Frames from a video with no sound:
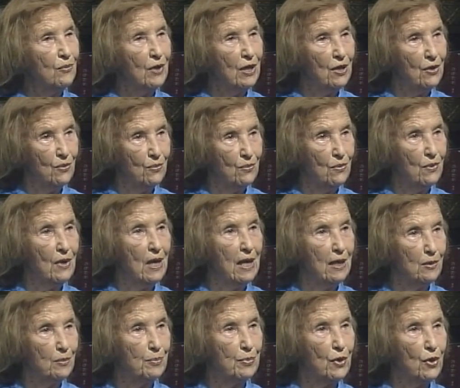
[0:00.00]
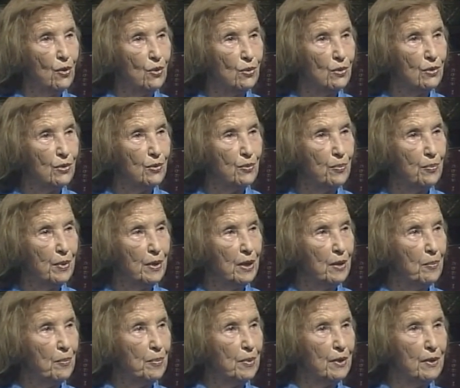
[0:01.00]
where you've helped older
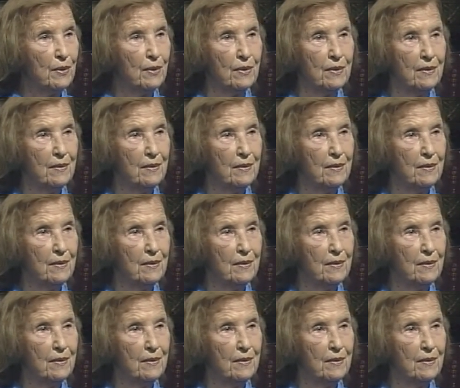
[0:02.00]
people?